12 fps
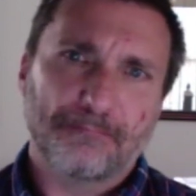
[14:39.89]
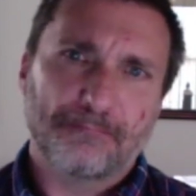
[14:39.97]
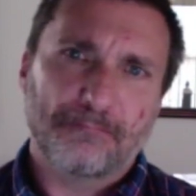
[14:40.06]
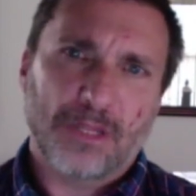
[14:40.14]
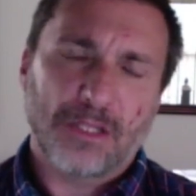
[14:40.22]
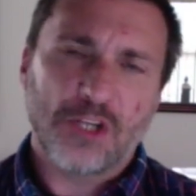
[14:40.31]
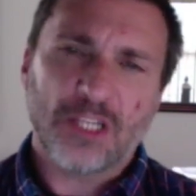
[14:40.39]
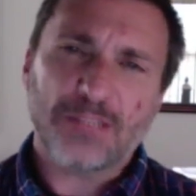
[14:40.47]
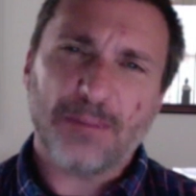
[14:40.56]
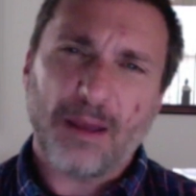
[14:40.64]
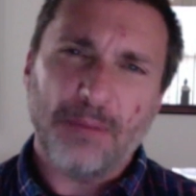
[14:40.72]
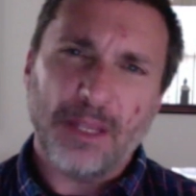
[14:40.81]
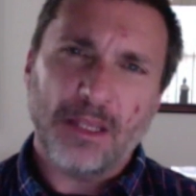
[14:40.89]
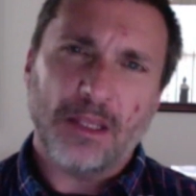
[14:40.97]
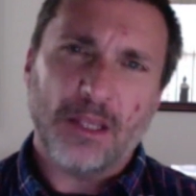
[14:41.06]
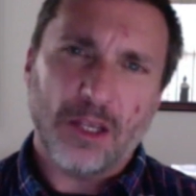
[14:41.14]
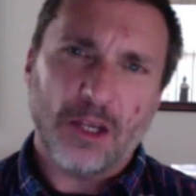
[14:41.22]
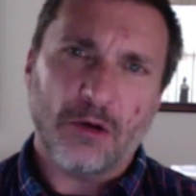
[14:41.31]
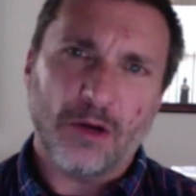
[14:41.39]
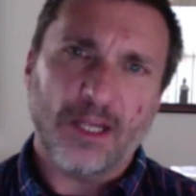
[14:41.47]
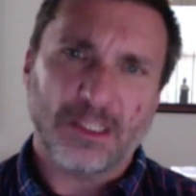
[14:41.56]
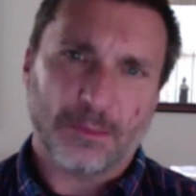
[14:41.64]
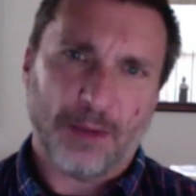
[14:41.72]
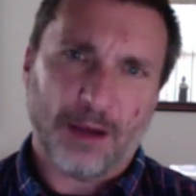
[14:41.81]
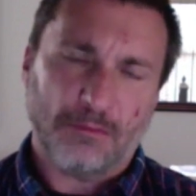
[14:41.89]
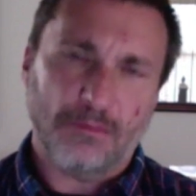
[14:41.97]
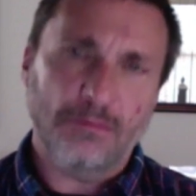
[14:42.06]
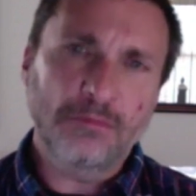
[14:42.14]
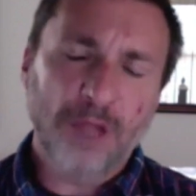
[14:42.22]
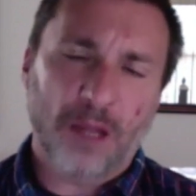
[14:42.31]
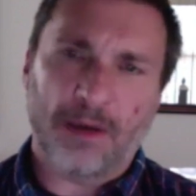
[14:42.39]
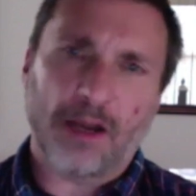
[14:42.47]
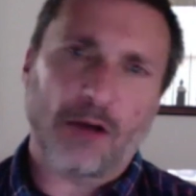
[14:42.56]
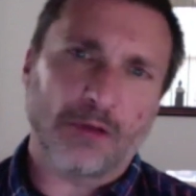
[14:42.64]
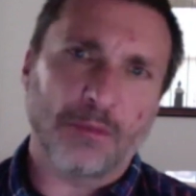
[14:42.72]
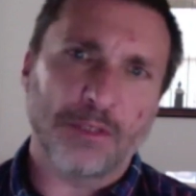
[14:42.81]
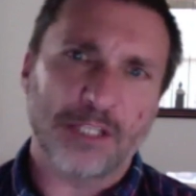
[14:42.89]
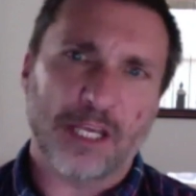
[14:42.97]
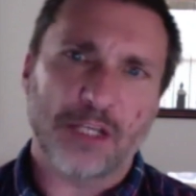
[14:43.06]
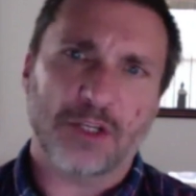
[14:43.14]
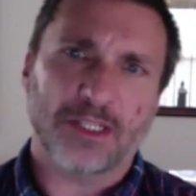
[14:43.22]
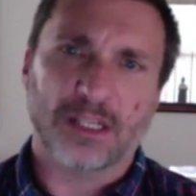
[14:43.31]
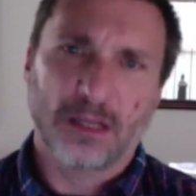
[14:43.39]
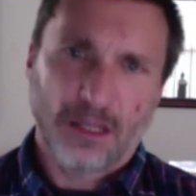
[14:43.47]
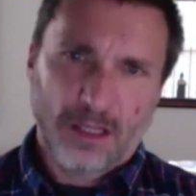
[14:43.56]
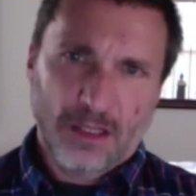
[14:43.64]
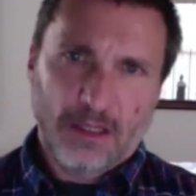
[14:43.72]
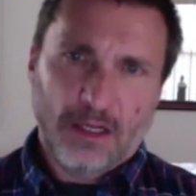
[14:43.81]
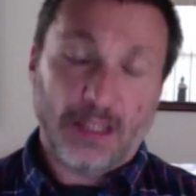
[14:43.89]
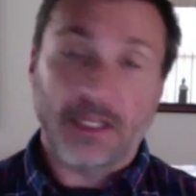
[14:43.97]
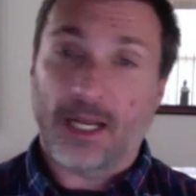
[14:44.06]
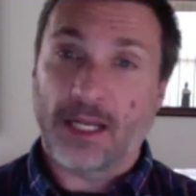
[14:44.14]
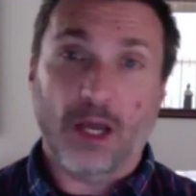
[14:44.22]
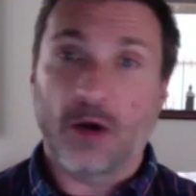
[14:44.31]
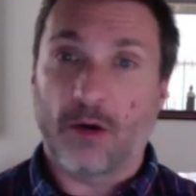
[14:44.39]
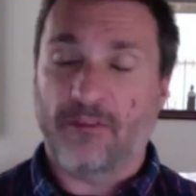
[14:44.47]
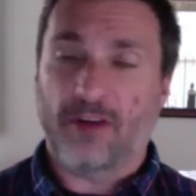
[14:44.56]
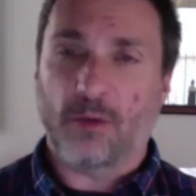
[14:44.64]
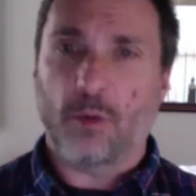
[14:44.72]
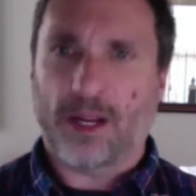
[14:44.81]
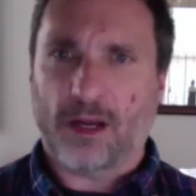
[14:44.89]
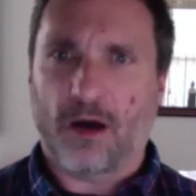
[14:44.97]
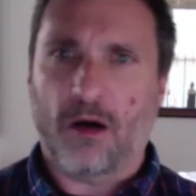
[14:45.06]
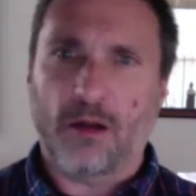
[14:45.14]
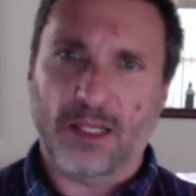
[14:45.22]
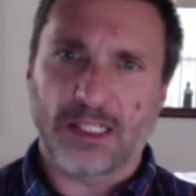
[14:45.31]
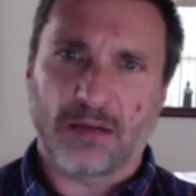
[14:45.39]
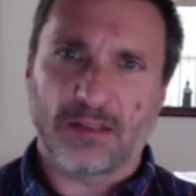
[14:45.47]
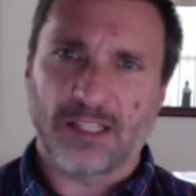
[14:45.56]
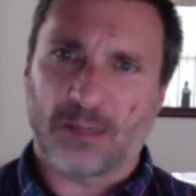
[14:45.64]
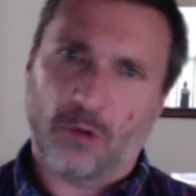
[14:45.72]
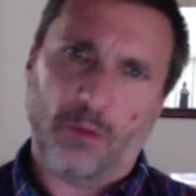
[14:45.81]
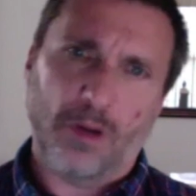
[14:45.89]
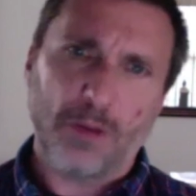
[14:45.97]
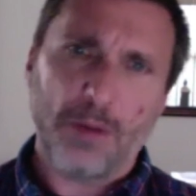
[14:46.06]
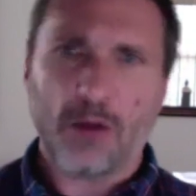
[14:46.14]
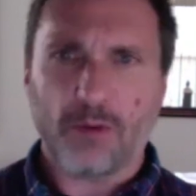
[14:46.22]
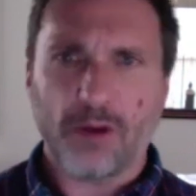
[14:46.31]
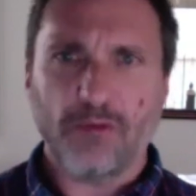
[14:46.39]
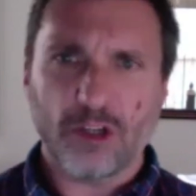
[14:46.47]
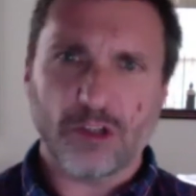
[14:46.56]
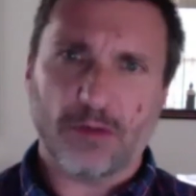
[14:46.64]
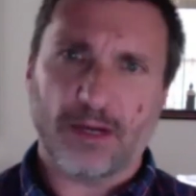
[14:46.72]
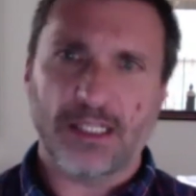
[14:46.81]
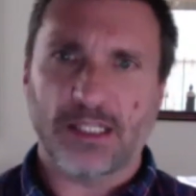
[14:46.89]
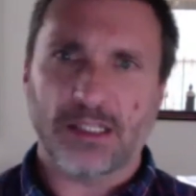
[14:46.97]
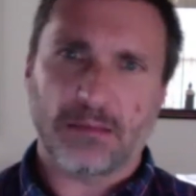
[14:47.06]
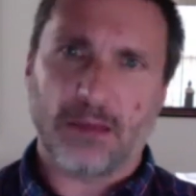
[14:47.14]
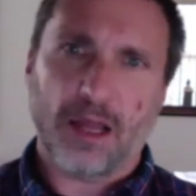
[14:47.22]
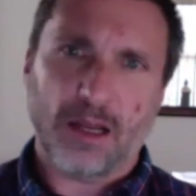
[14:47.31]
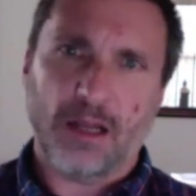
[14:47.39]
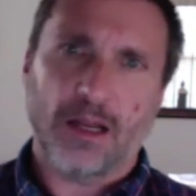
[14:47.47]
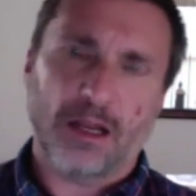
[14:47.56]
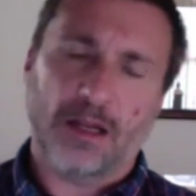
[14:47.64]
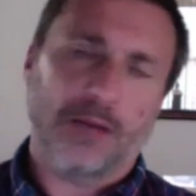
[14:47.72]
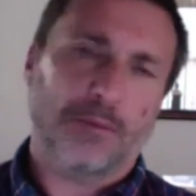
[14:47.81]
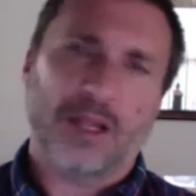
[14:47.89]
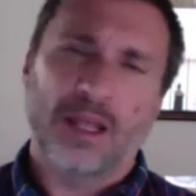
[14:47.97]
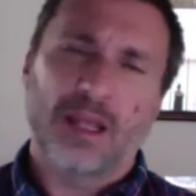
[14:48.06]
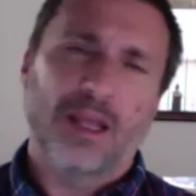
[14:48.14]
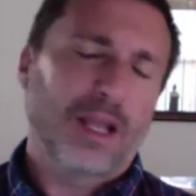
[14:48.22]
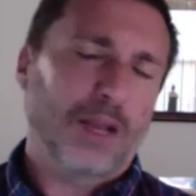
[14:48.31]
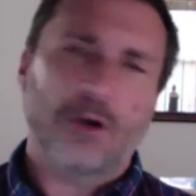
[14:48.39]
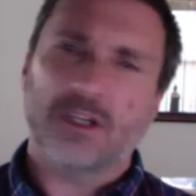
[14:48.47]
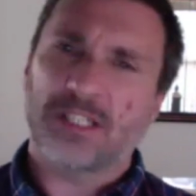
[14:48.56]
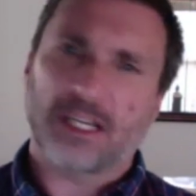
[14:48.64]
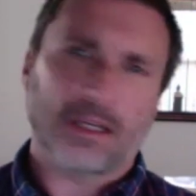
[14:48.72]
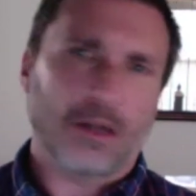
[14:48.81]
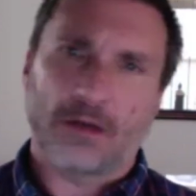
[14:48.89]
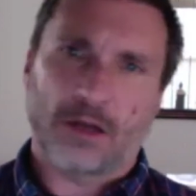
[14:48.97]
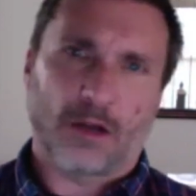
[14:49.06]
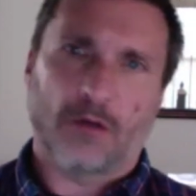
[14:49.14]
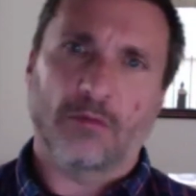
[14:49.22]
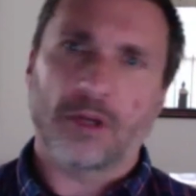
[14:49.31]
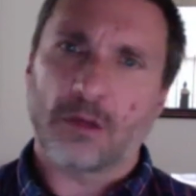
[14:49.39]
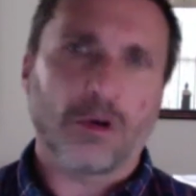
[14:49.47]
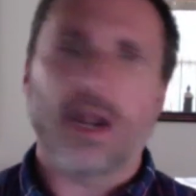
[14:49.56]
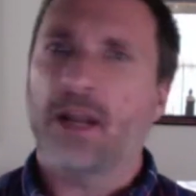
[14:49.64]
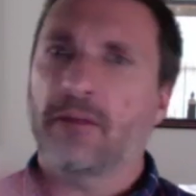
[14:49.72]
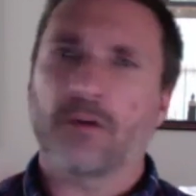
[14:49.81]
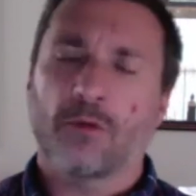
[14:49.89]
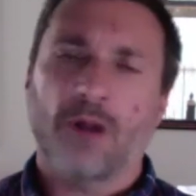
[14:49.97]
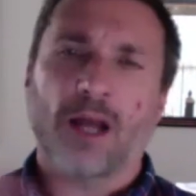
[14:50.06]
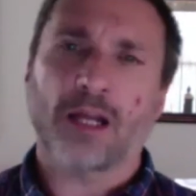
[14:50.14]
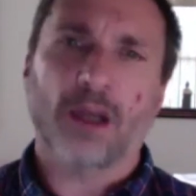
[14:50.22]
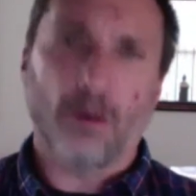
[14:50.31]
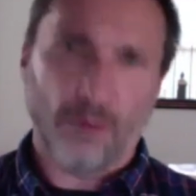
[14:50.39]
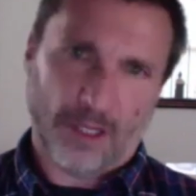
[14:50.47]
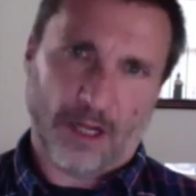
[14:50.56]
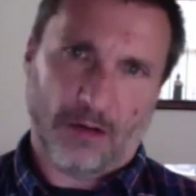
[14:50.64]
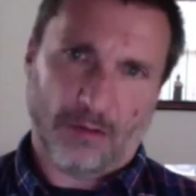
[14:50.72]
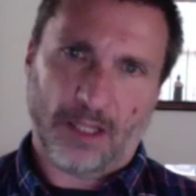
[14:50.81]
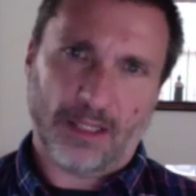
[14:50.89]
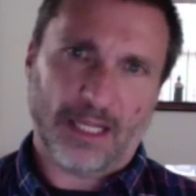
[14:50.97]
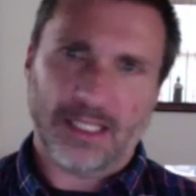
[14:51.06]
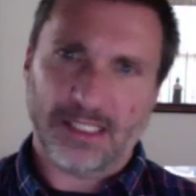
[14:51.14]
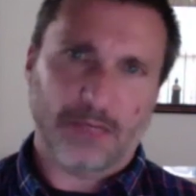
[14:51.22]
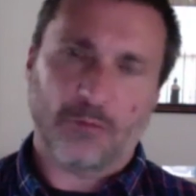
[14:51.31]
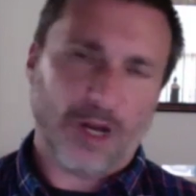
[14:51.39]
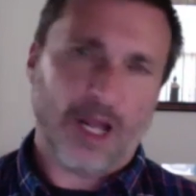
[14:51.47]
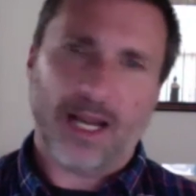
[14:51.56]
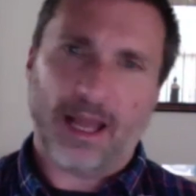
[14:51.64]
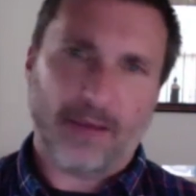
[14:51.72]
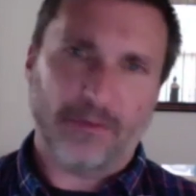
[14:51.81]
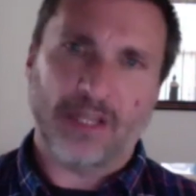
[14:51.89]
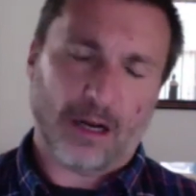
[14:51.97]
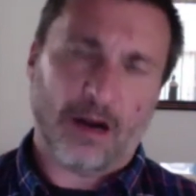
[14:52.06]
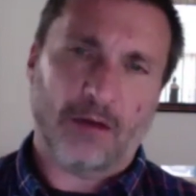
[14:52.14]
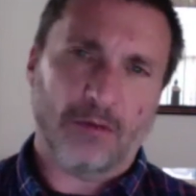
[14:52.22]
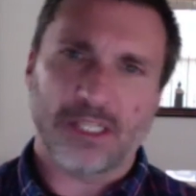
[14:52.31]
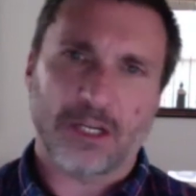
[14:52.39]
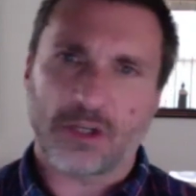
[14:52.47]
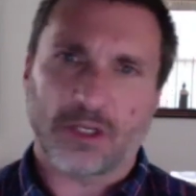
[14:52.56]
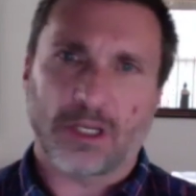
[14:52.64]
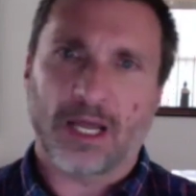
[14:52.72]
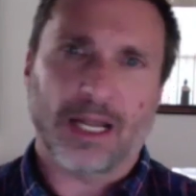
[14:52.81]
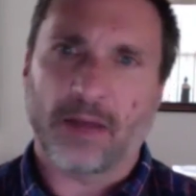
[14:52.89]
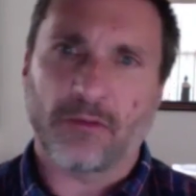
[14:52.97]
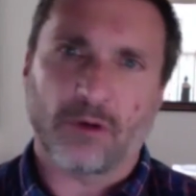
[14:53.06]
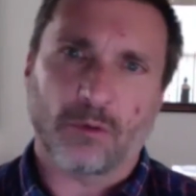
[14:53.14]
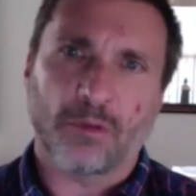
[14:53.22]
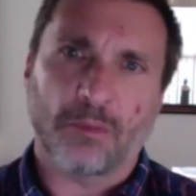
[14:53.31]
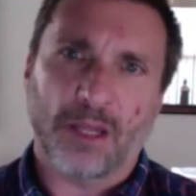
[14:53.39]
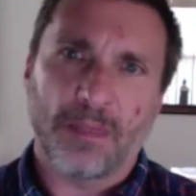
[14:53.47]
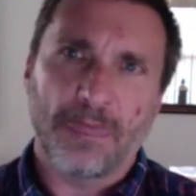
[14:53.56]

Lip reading: Yeah. Just by being curious about our limitations. And then I know I've had white colleagues that have said, well, what about reverse racism? No. And I'm always like, no. We're not going there. Like we're not having that conversation, not ever with me.